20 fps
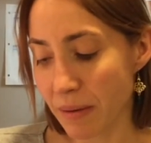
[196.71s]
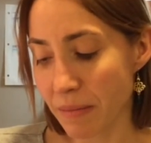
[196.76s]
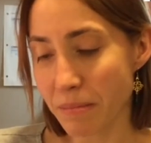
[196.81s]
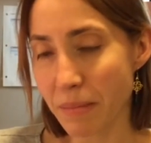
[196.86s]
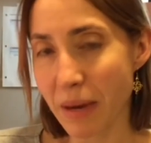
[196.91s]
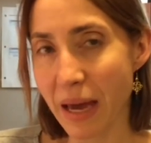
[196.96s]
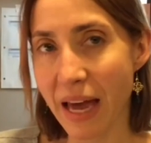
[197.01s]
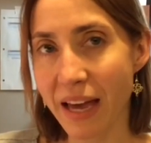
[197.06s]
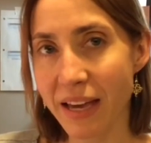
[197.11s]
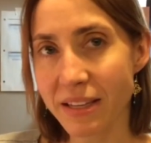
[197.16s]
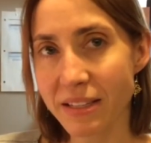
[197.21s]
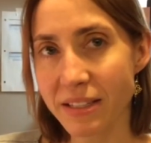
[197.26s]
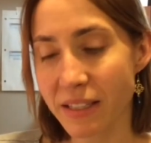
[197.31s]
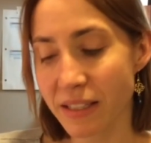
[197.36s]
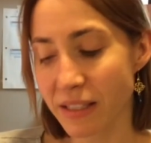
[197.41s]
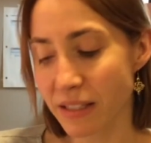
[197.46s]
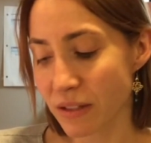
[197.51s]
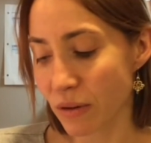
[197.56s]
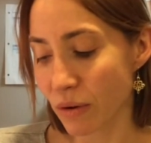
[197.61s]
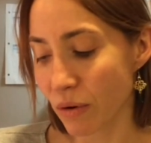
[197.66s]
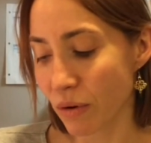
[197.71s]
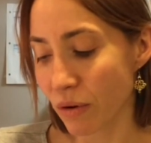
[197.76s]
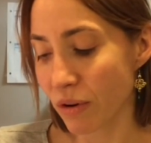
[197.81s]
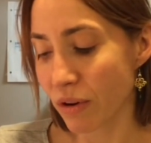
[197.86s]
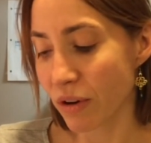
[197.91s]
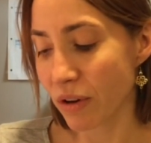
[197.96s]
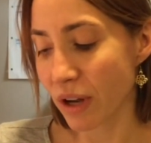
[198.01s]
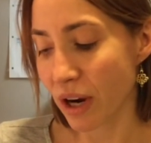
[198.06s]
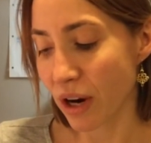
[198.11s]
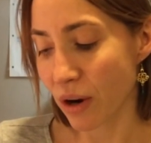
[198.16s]
masks,
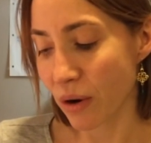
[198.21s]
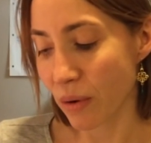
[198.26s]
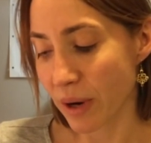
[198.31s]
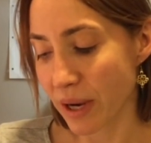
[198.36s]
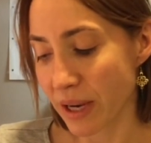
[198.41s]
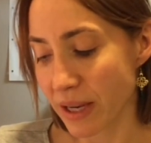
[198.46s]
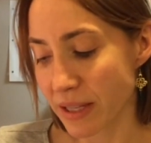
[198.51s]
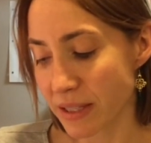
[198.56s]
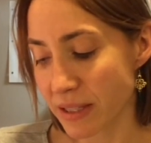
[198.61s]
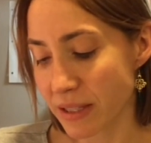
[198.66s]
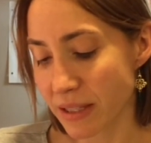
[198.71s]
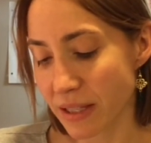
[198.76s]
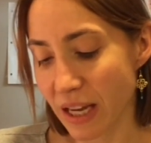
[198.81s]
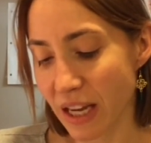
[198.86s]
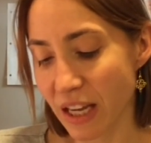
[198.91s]
oral airways,